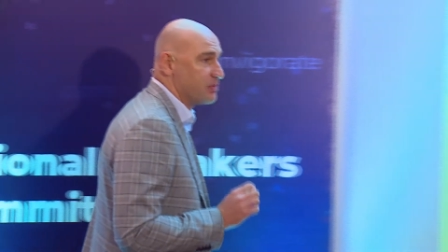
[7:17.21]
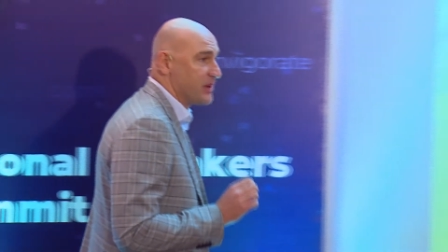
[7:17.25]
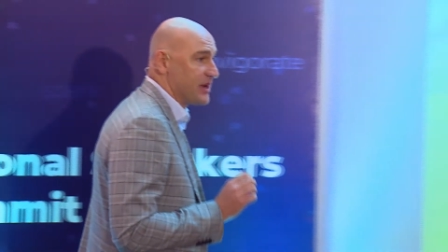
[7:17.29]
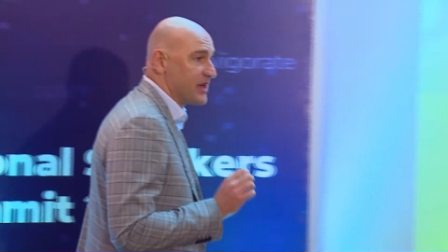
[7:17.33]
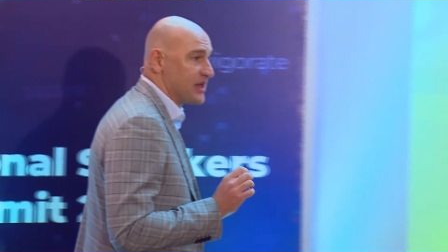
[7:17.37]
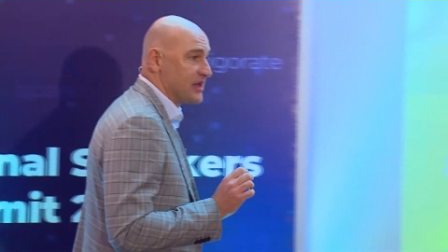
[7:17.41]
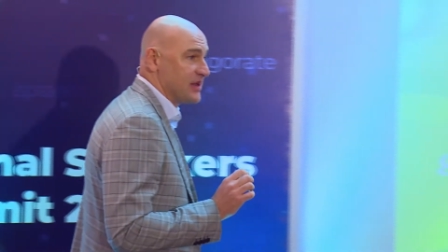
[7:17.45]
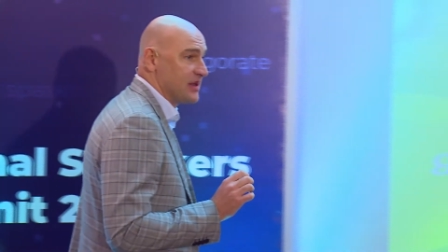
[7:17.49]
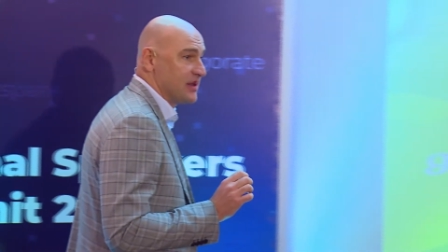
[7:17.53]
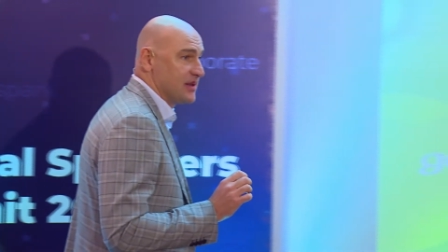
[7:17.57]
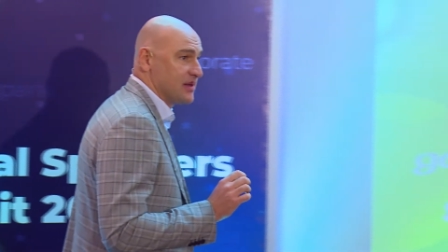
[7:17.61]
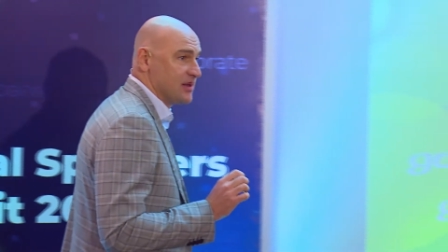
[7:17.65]
to
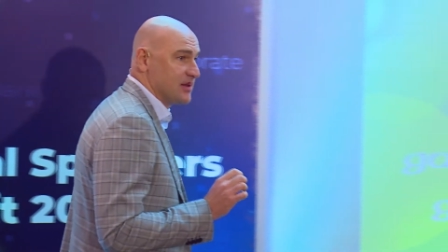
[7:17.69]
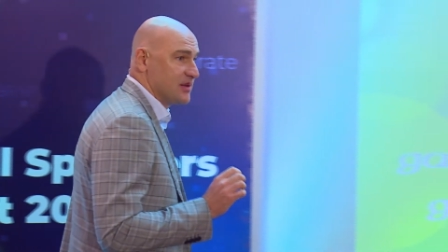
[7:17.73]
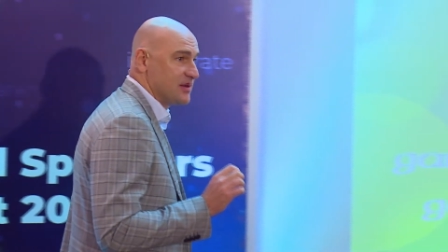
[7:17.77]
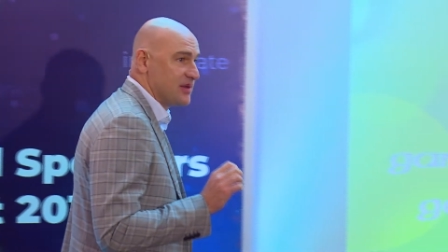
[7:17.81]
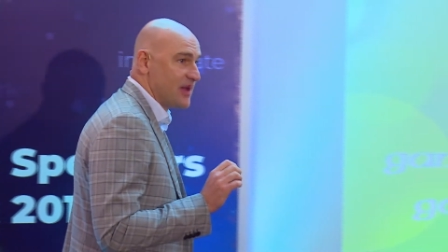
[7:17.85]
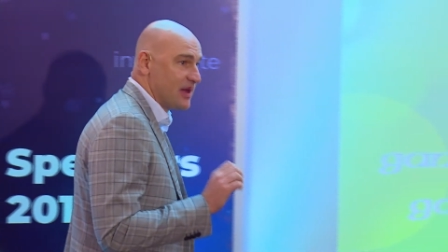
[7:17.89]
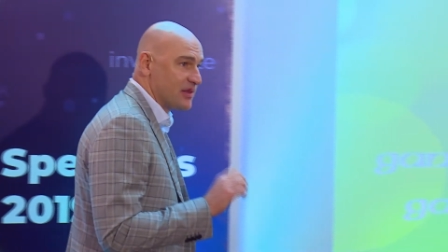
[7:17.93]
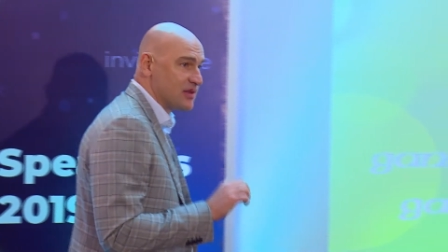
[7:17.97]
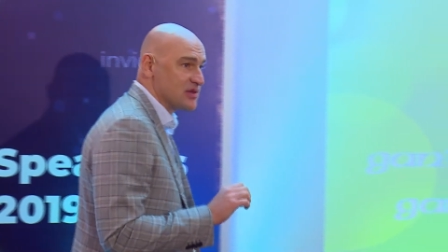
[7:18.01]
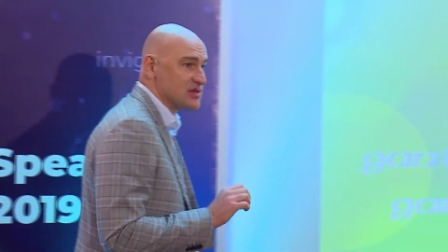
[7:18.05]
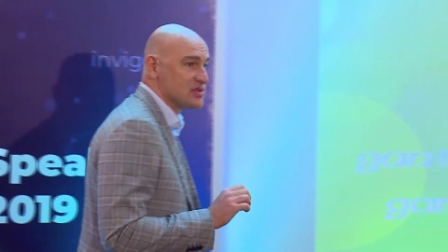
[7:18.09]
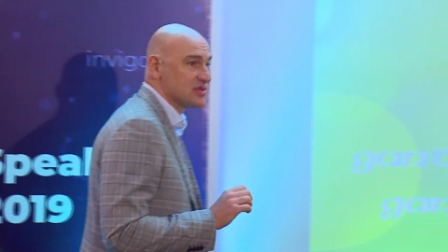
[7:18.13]
my
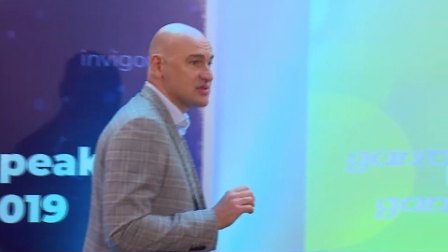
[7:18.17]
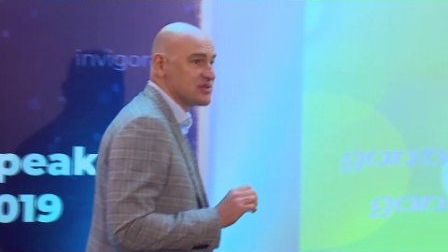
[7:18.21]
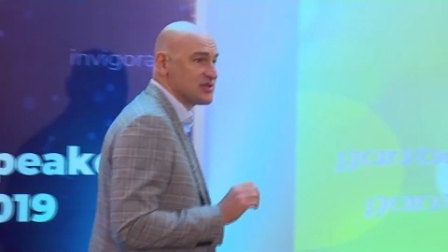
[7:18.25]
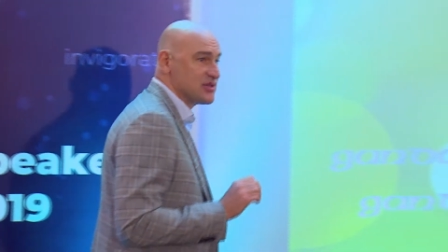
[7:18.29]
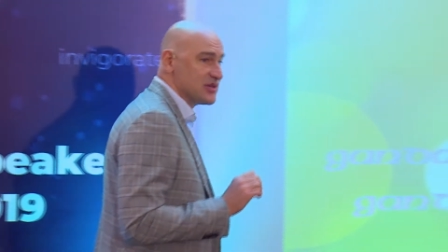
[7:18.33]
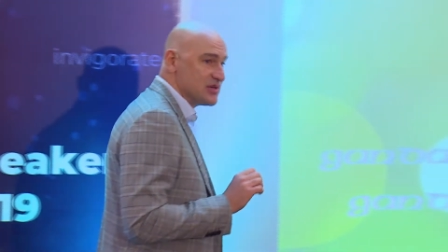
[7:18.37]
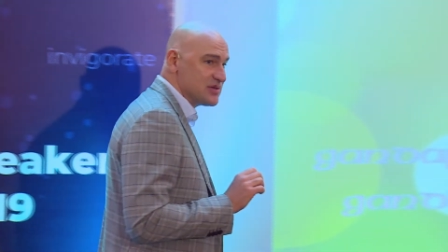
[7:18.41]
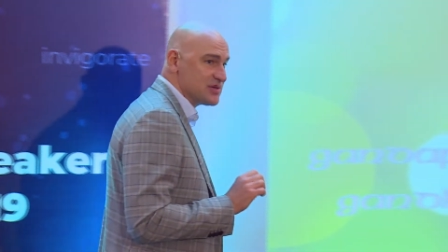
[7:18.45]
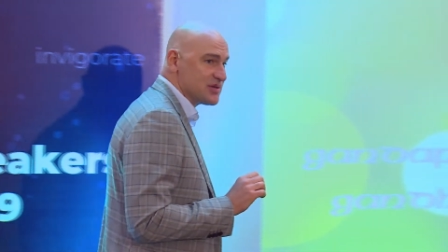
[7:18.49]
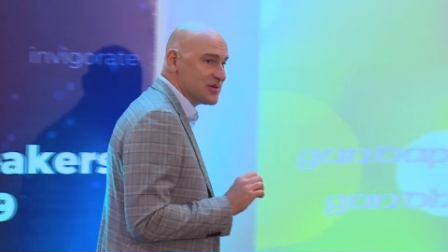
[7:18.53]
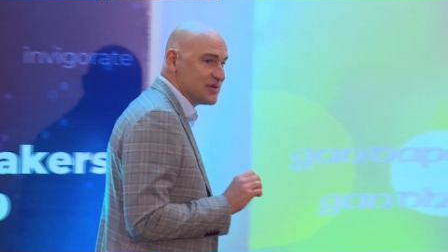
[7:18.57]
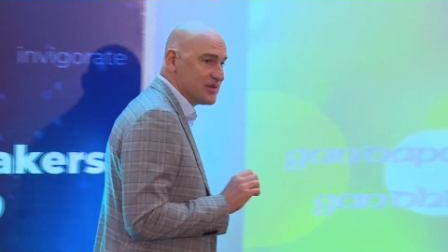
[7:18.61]
youngest
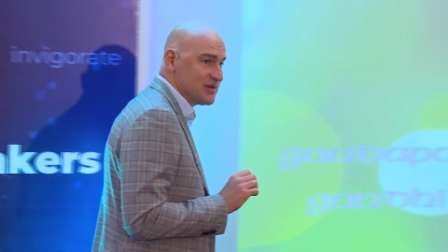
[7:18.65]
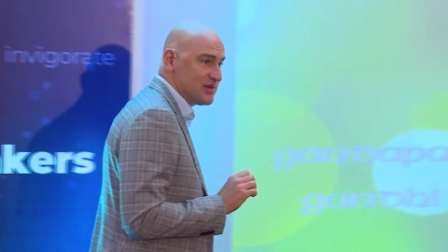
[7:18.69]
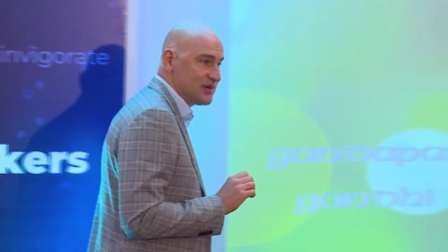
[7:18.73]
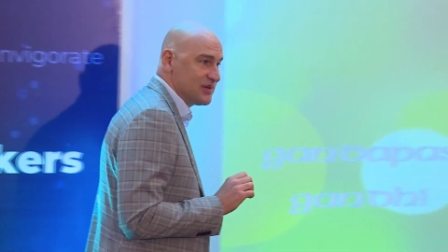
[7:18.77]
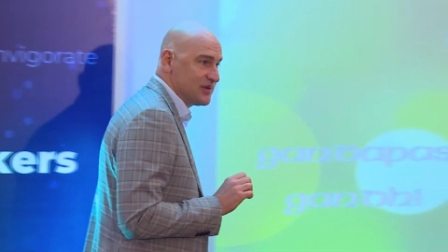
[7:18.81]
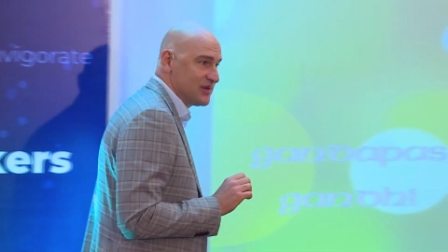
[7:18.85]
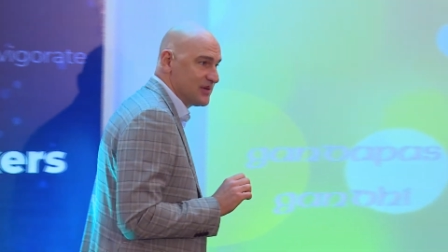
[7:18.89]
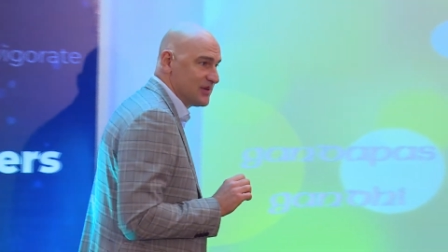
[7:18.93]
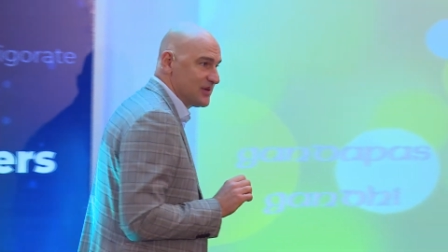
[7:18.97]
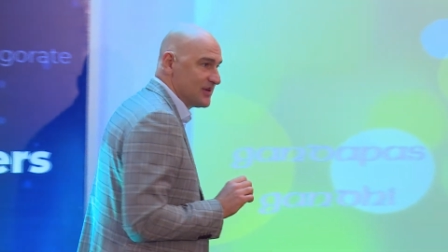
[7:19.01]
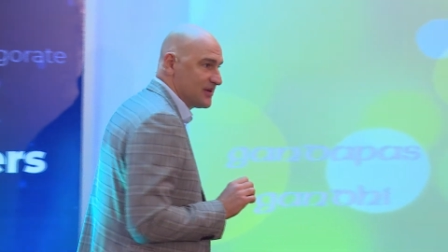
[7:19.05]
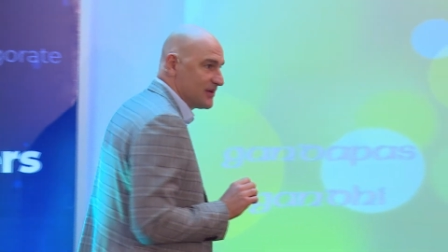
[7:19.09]
sister,